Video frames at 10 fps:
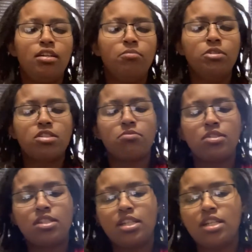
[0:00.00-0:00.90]
this one
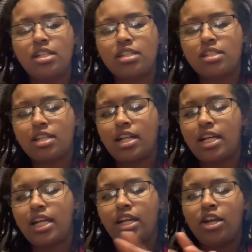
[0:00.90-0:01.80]
says
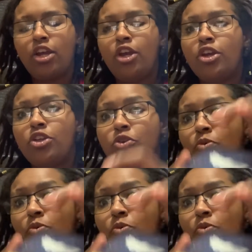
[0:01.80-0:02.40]
like you